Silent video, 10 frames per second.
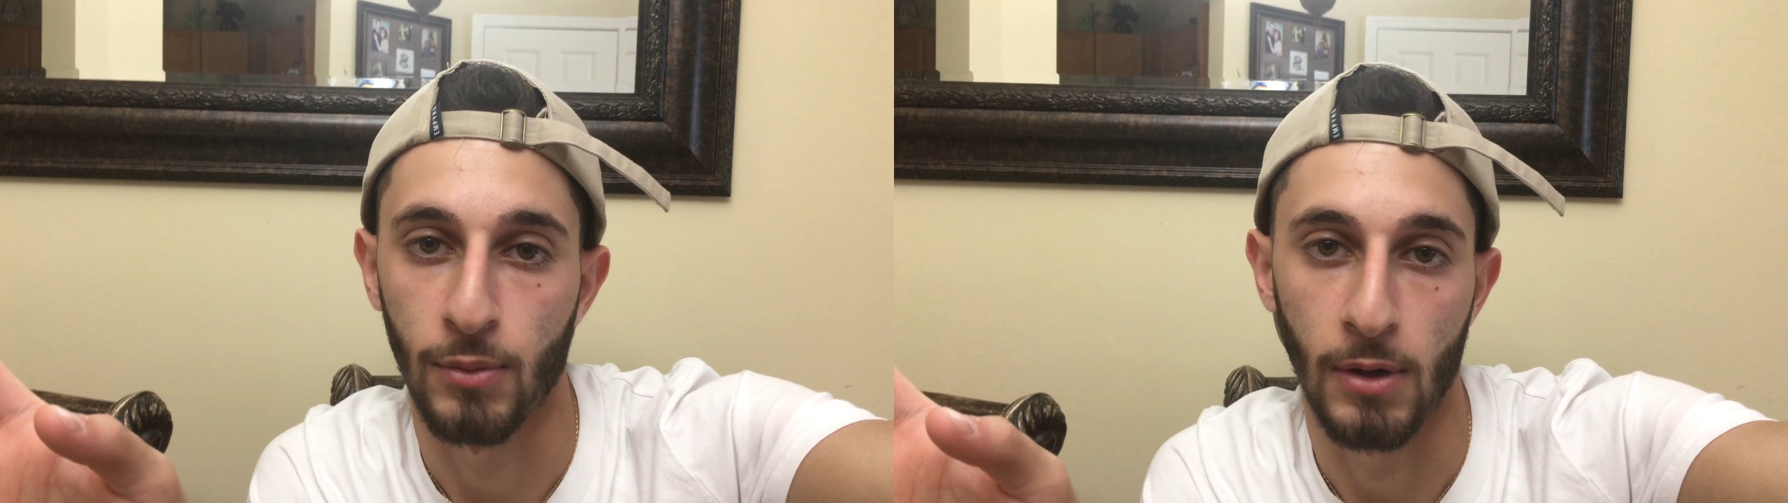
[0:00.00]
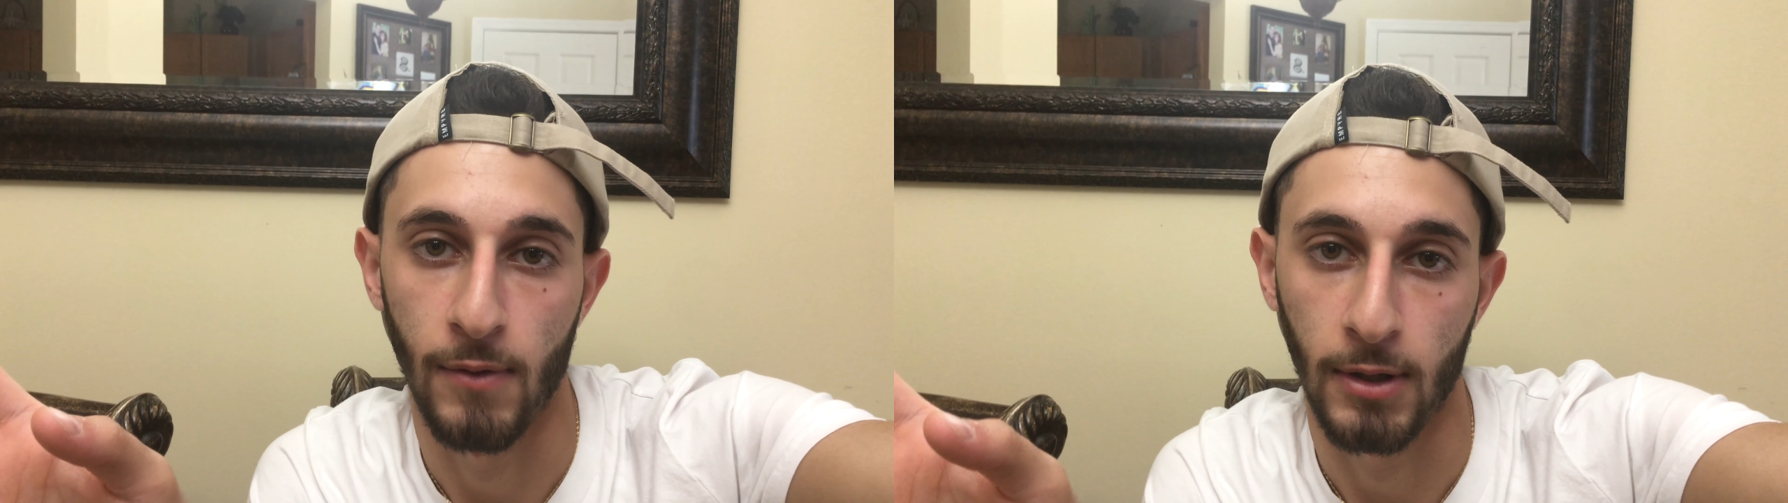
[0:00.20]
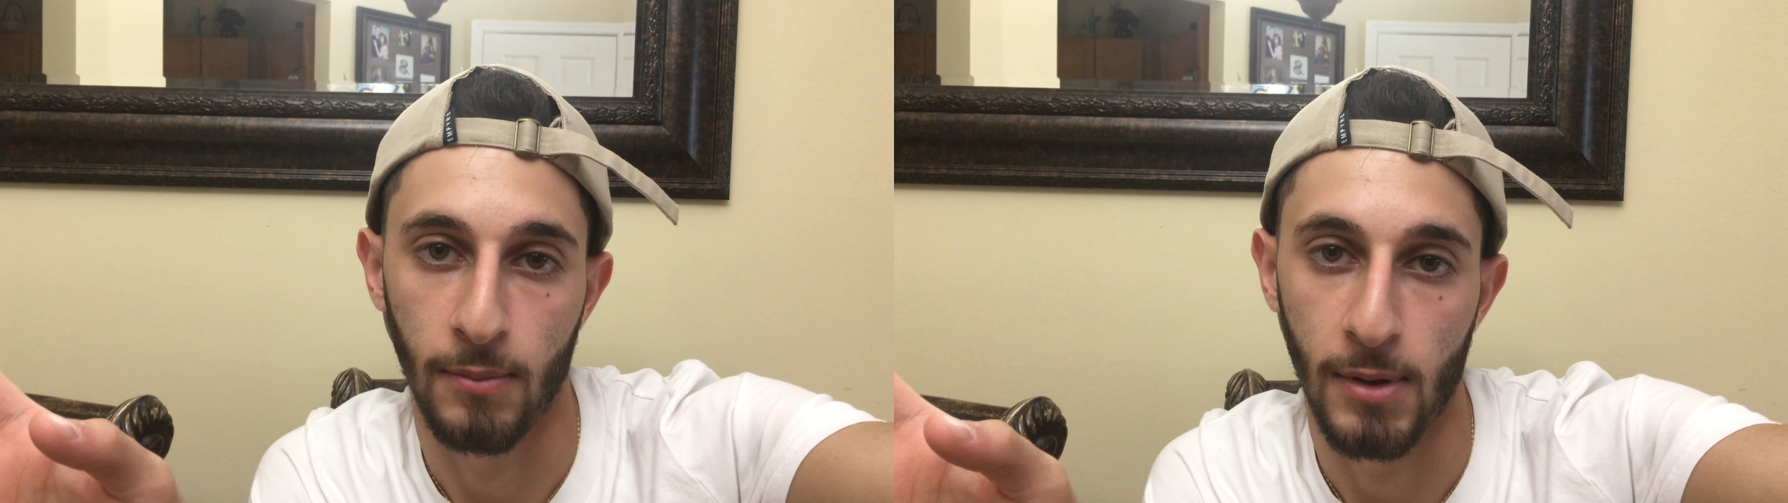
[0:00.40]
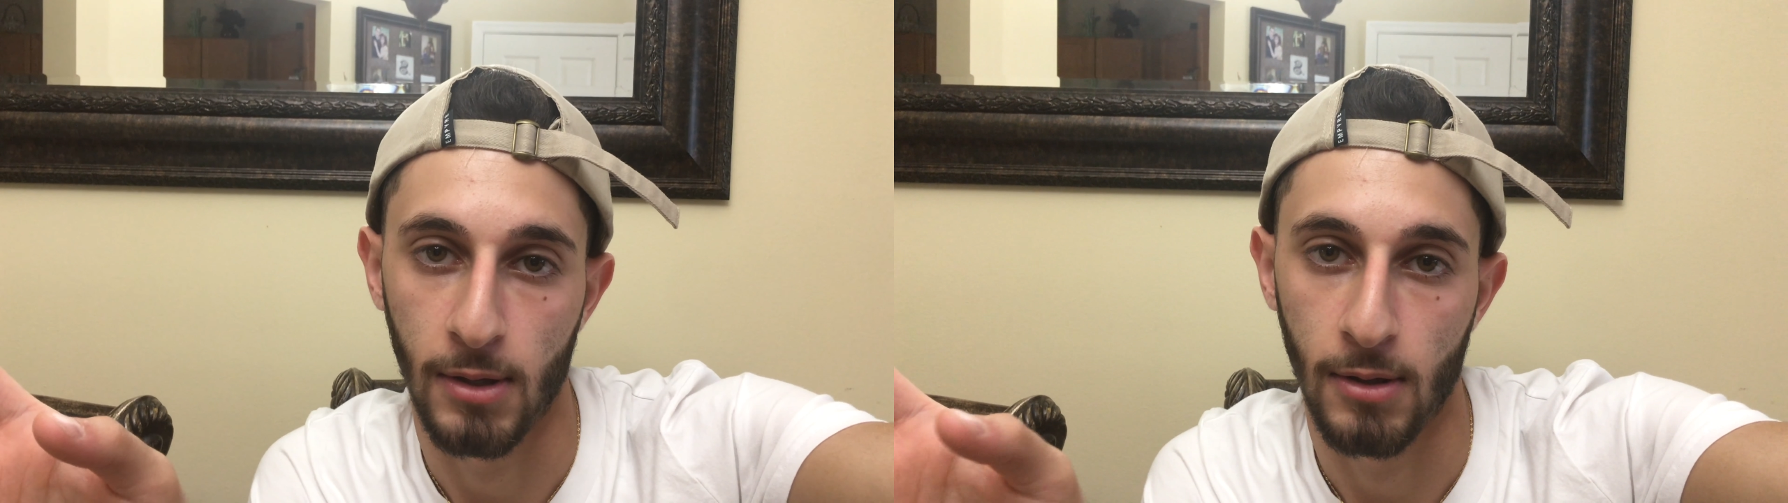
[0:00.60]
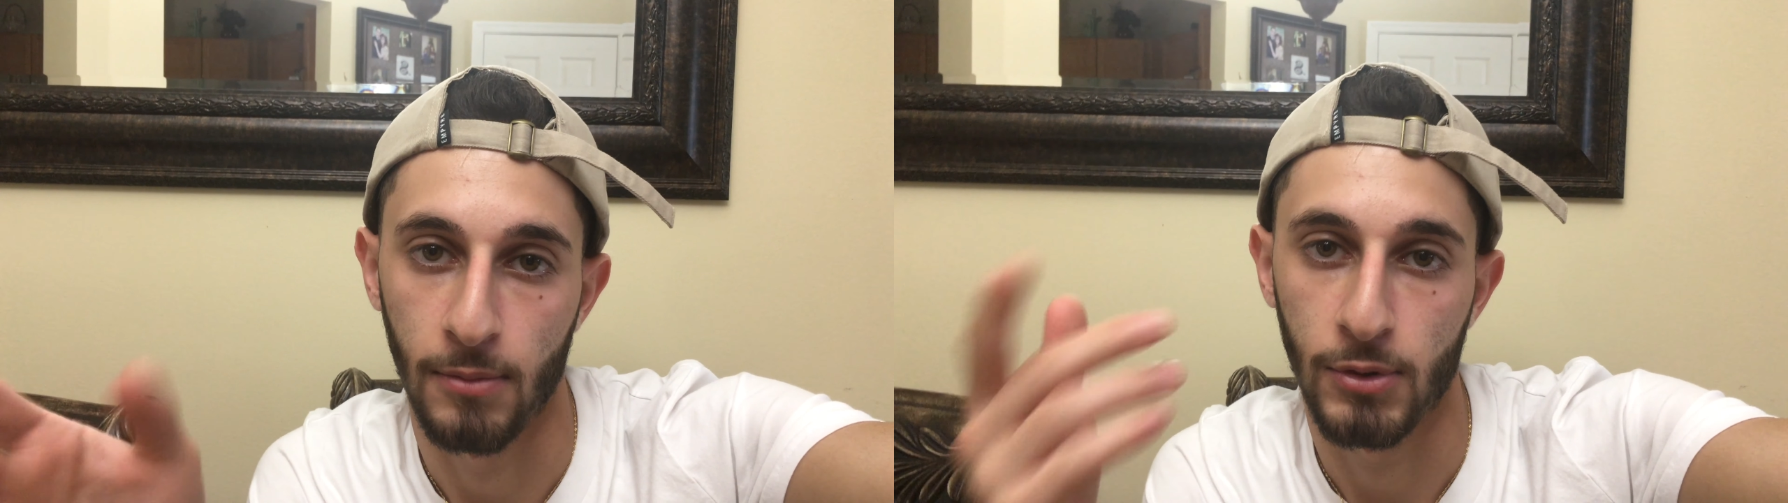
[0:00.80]
whatever I can
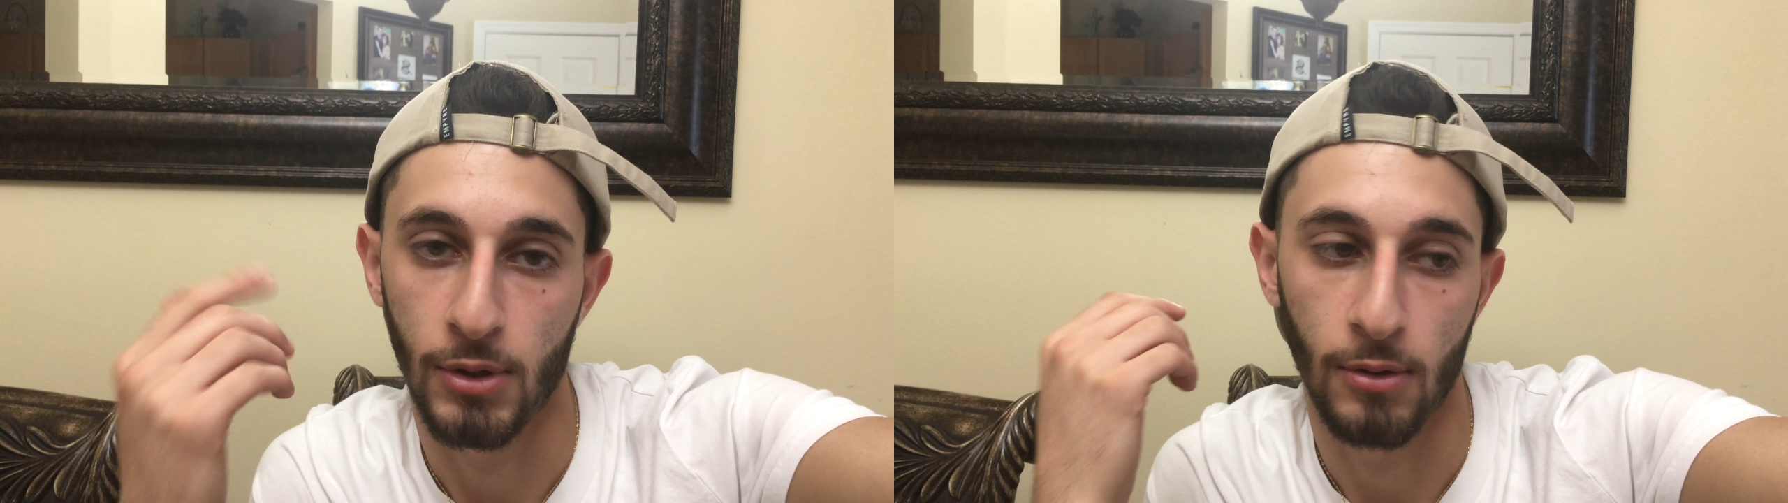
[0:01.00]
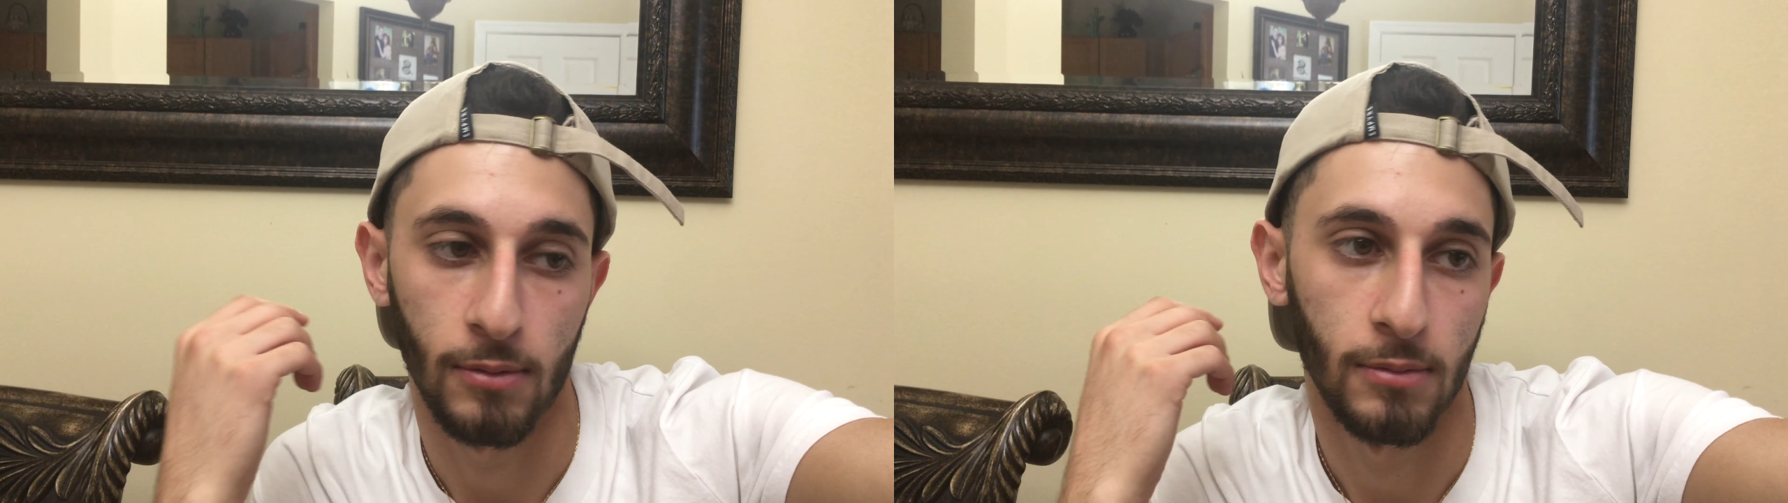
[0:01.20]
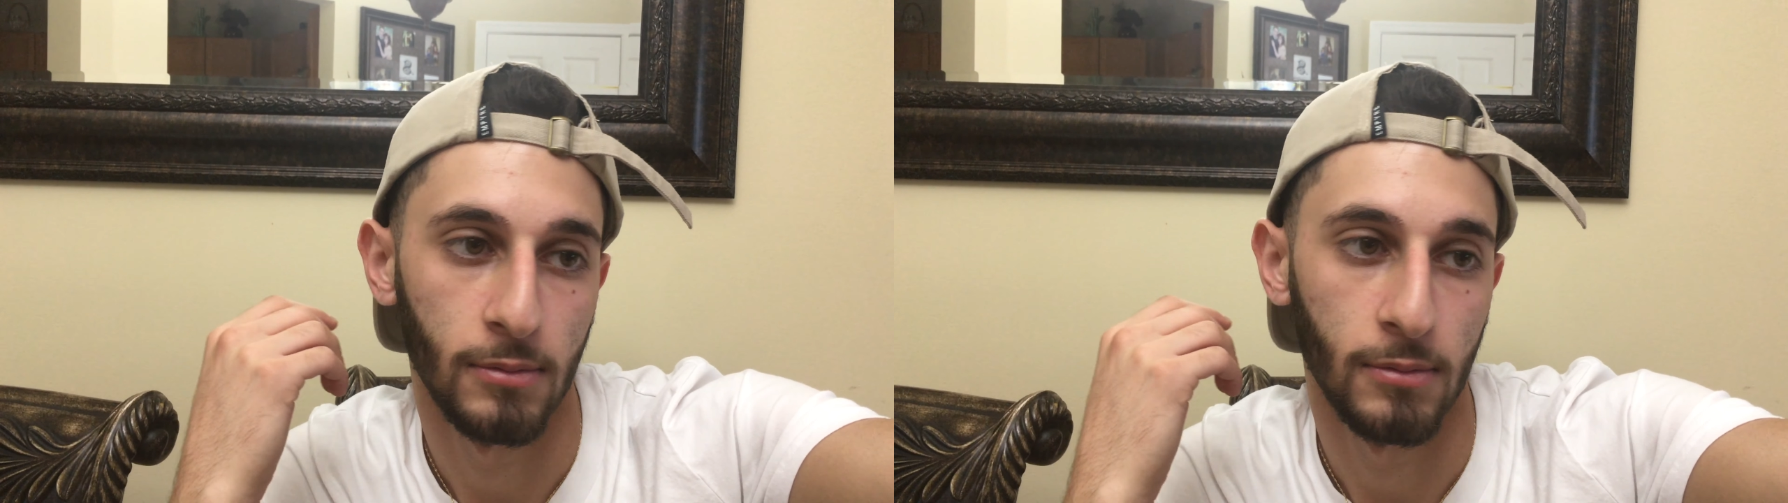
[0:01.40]
make up. So